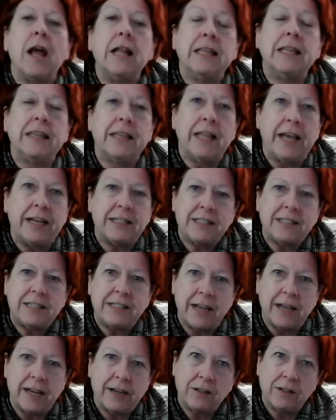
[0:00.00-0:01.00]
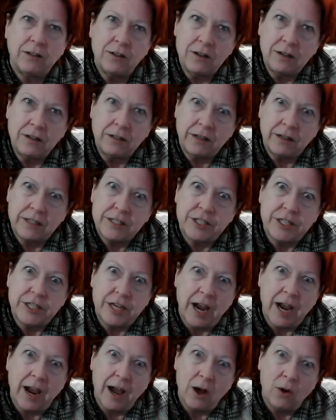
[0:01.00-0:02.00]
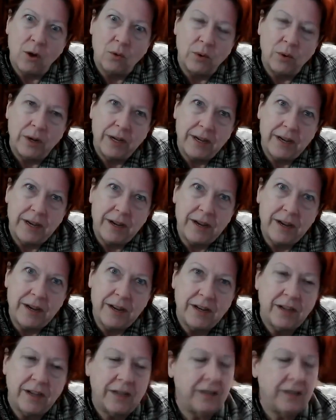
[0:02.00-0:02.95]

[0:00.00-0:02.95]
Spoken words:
let's take a look, shall we?